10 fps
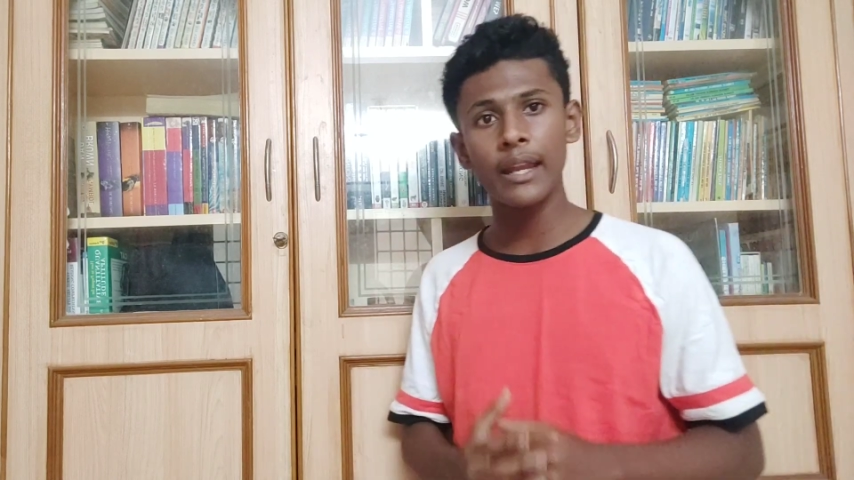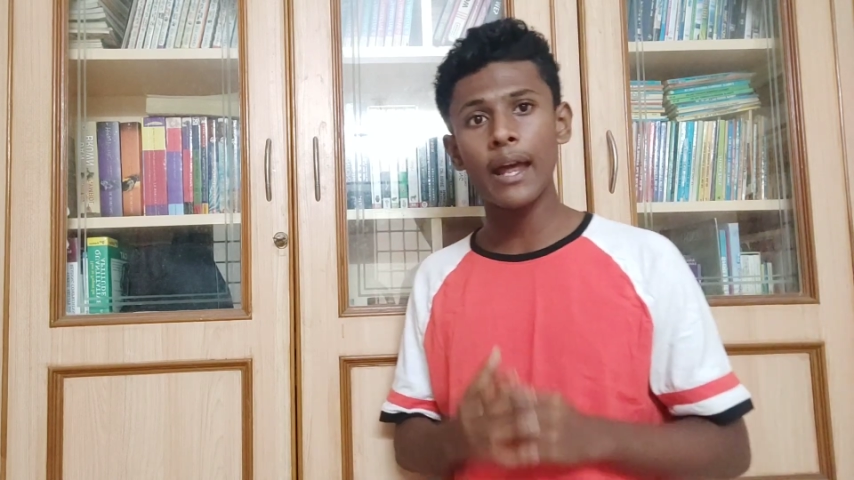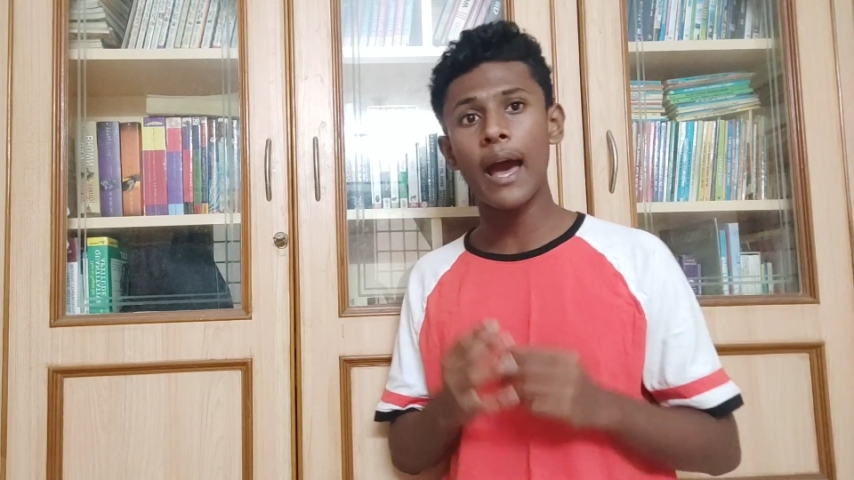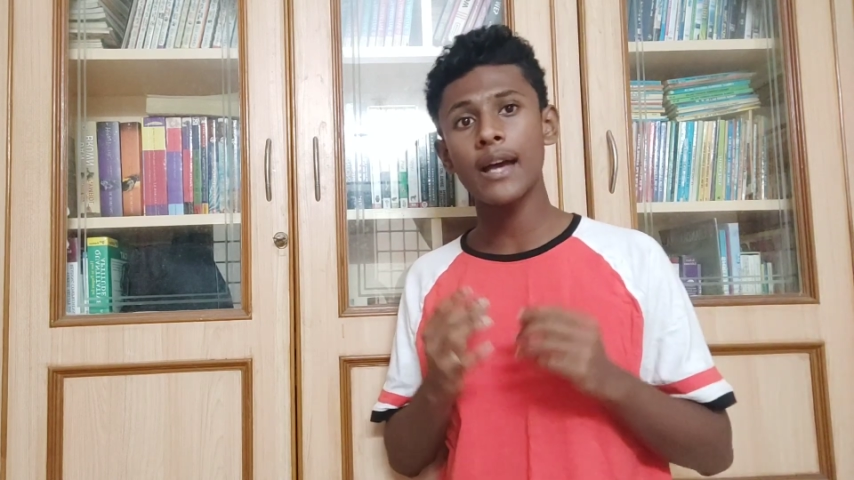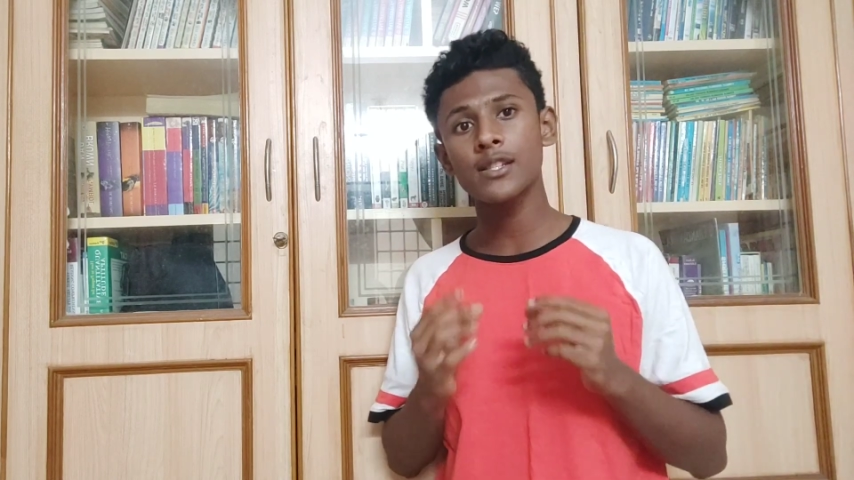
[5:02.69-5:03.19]
it
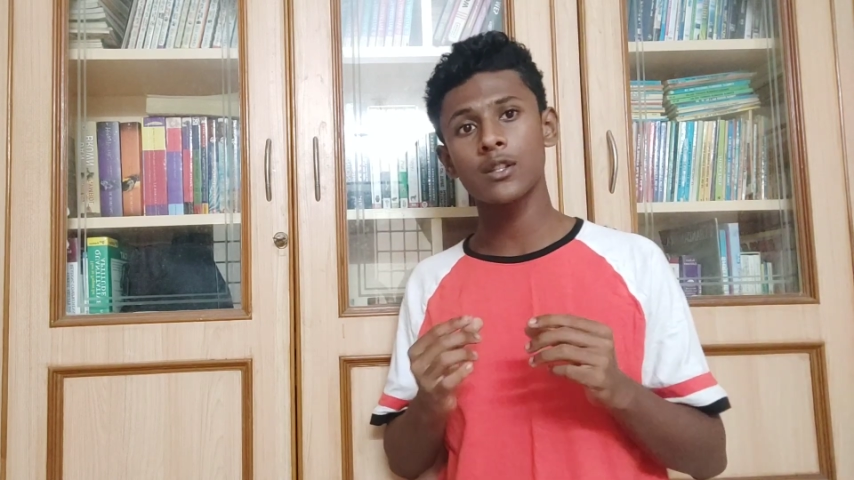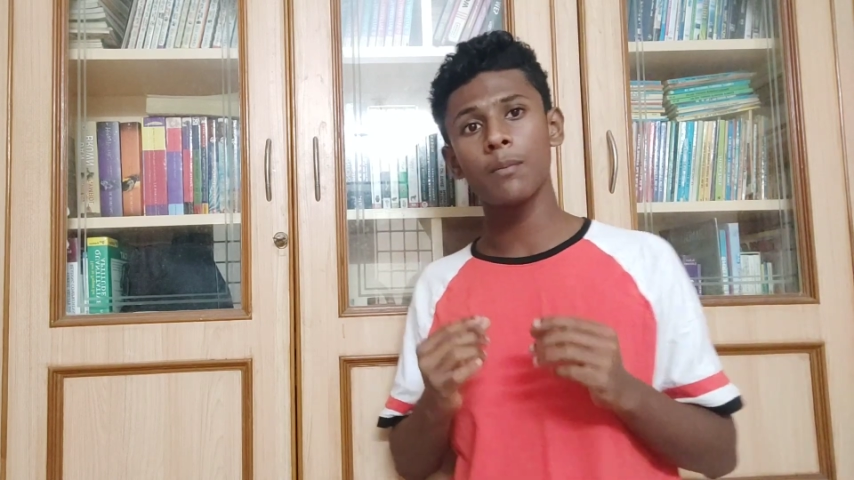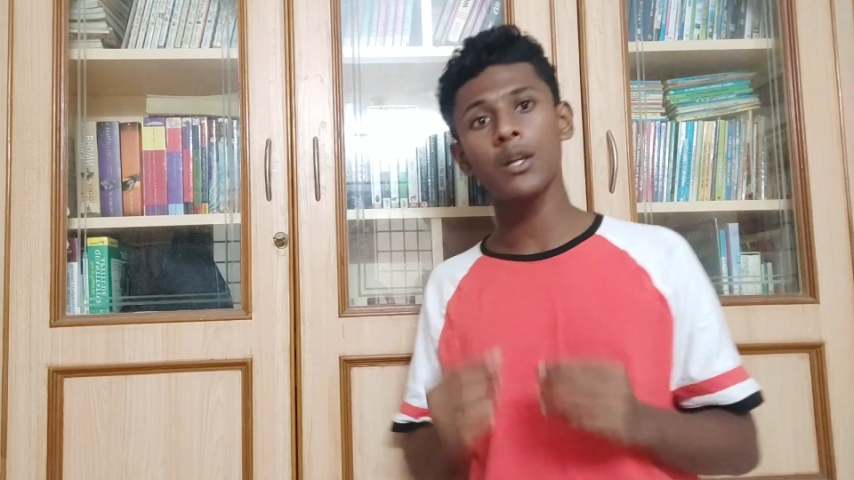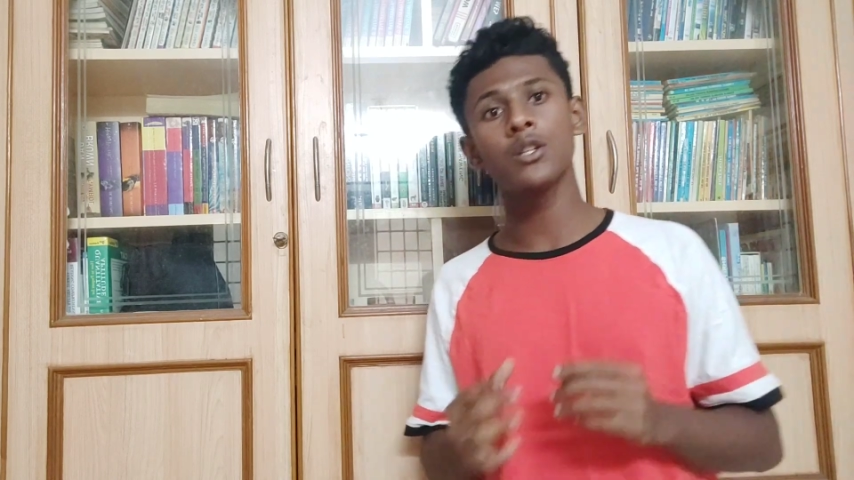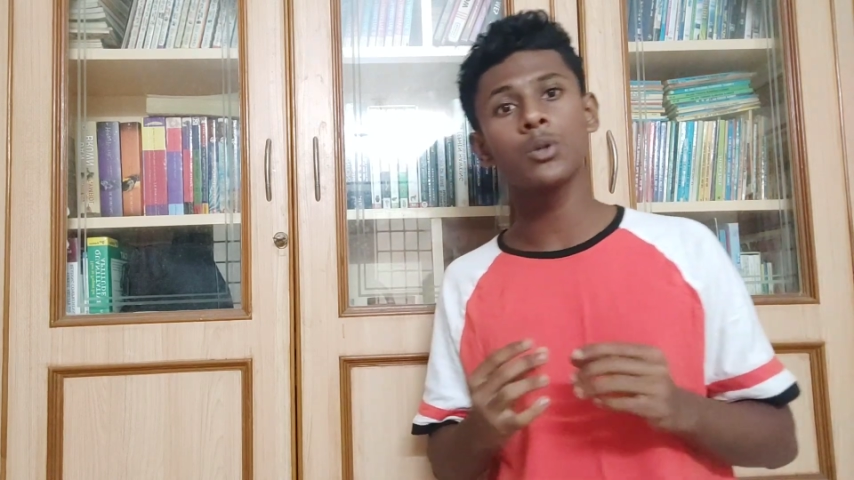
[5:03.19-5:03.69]
has to
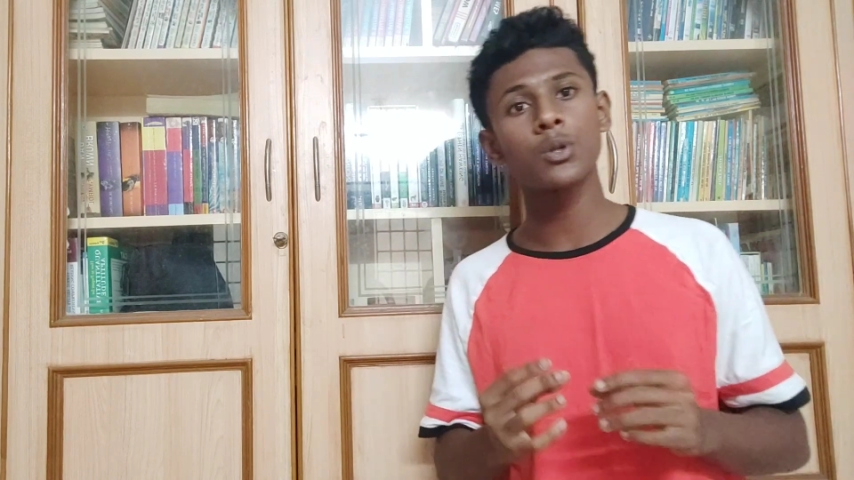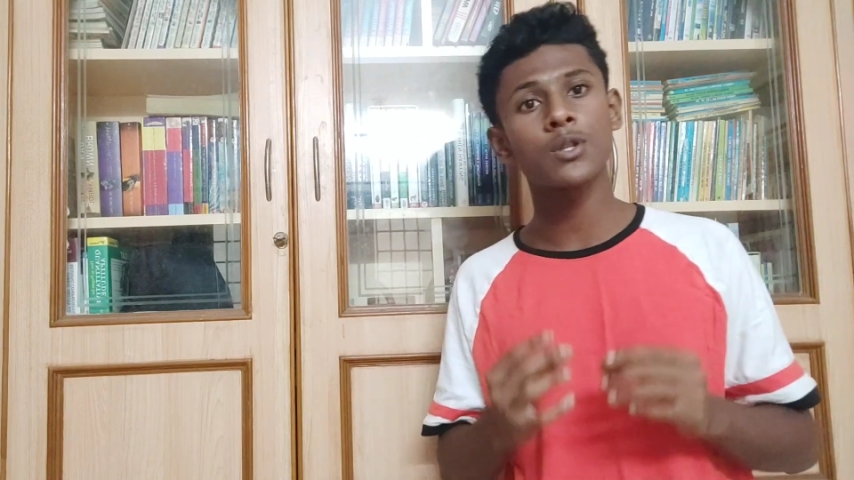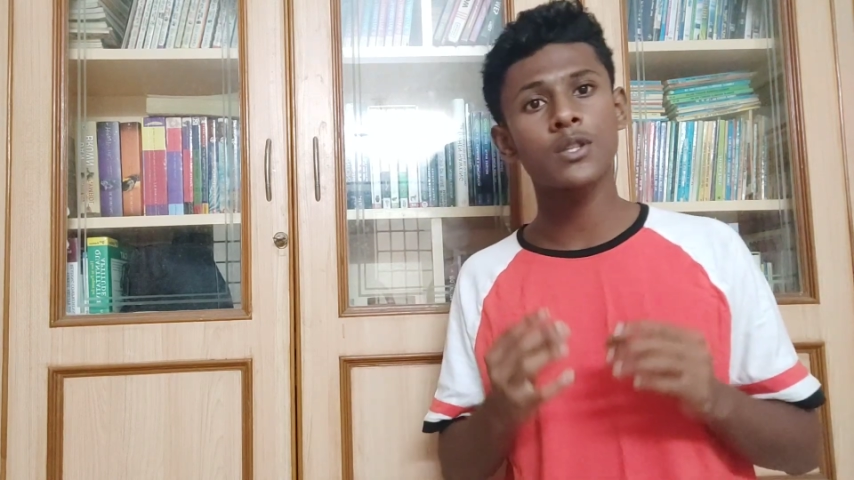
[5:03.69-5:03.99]
be due to